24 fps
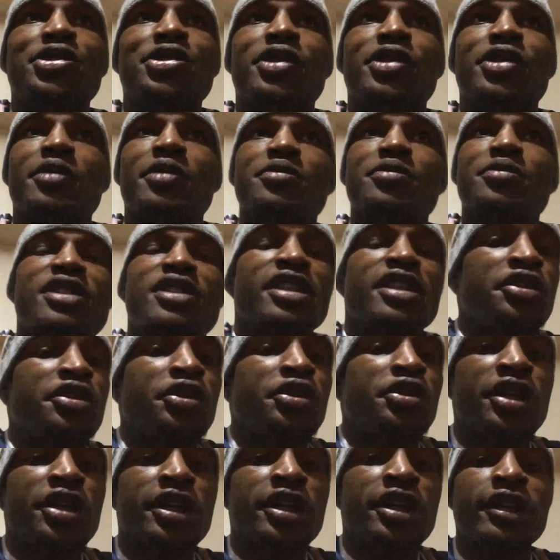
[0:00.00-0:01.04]
Shoot, I'm
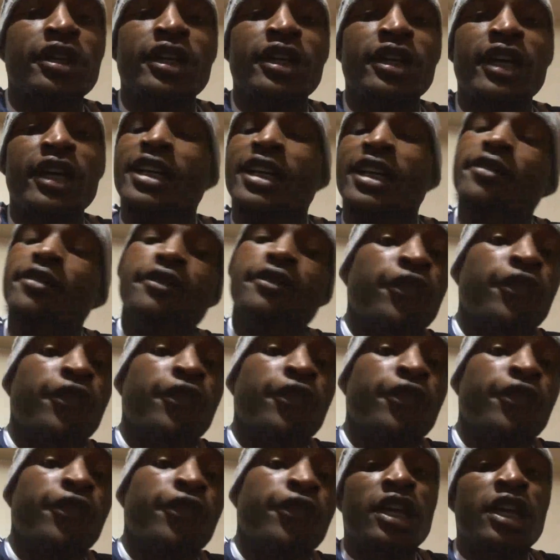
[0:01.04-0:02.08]
still here. I didn't
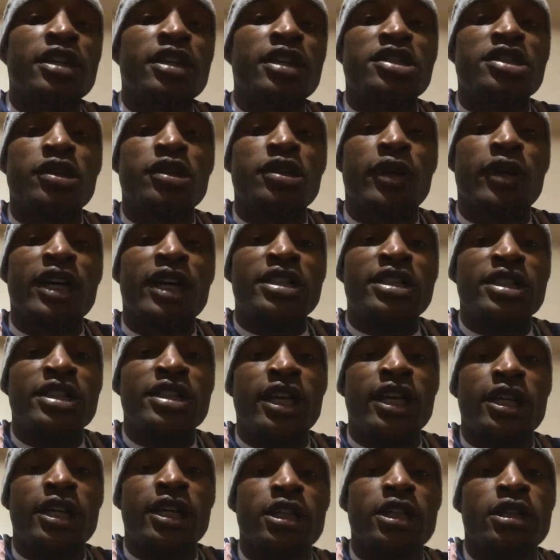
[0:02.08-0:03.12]
fall yet, so why
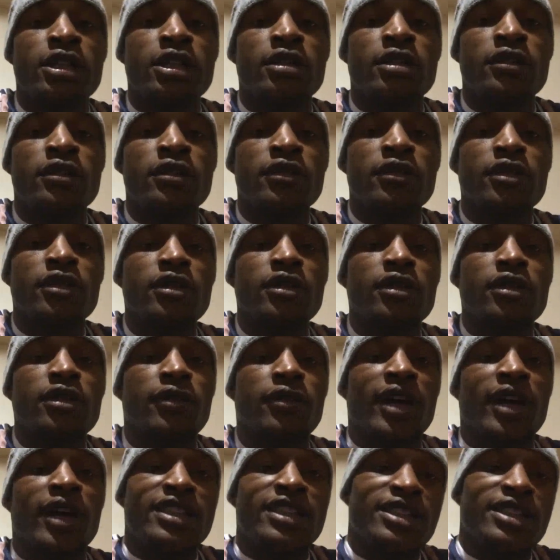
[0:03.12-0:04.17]
should I give?
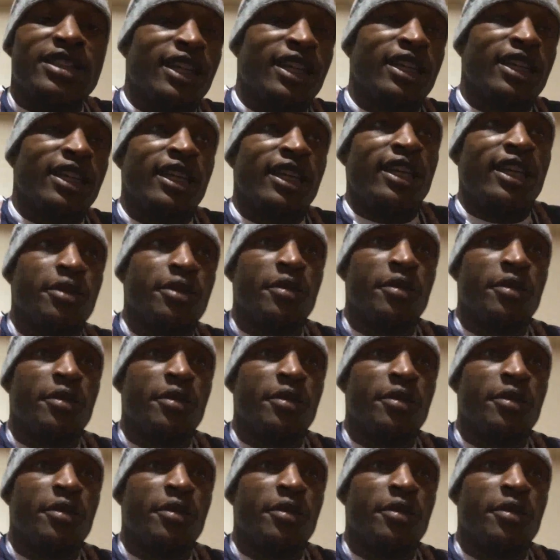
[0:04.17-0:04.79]
Why should I